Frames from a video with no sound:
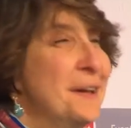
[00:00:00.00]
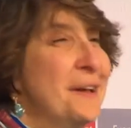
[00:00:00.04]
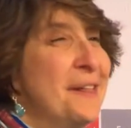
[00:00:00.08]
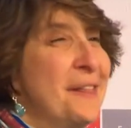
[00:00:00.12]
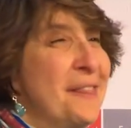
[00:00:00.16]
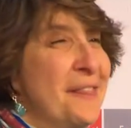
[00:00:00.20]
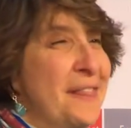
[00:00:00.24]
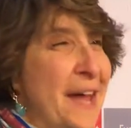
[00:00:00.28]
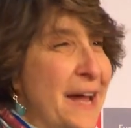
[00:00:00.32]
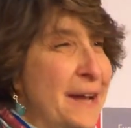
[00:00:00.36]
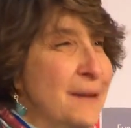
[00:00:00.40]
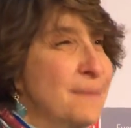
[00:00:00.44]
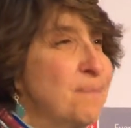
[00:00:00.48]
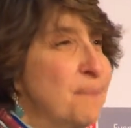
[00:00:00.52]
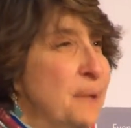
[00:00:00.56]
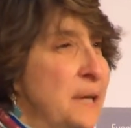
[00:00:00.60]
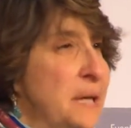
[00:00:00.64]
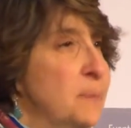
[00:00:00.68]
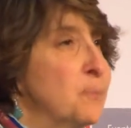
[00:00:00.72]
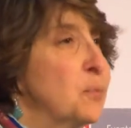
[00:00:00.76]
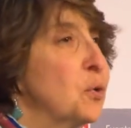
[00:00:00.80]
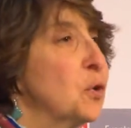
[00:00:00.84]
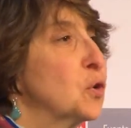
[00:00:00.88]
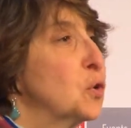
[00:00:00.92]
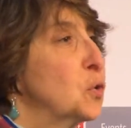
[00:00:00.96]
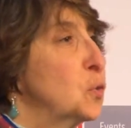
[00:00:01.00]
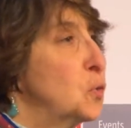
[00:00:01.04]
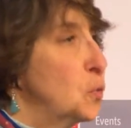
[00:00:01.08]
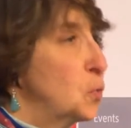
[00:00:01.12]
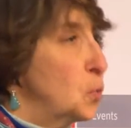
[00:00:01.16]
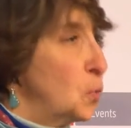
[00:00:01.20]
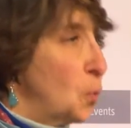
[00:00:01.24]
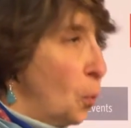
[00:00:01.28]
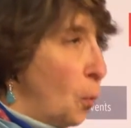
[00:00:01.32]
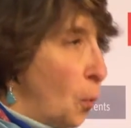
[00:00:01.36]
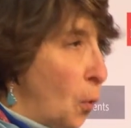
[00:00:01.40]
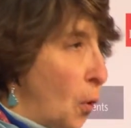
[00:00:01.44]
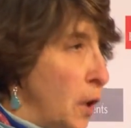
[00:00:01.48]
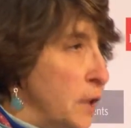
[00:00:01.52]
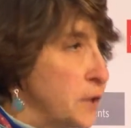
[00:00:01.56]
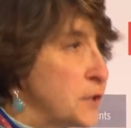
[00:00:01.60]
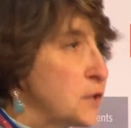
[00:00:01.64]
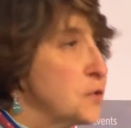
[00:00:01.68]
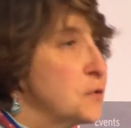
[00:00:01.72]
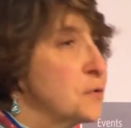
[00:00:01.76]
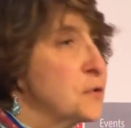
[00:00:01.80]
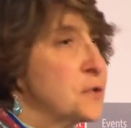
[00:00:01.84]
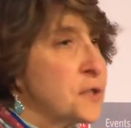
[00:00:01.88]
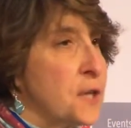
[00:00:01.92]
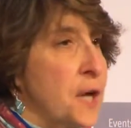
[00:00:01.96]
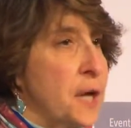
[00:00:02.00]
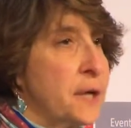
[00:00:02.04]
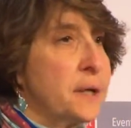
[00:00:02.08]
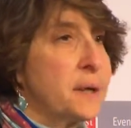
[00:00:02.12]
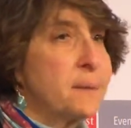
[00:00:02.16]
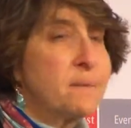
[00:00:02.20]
that people who want to sign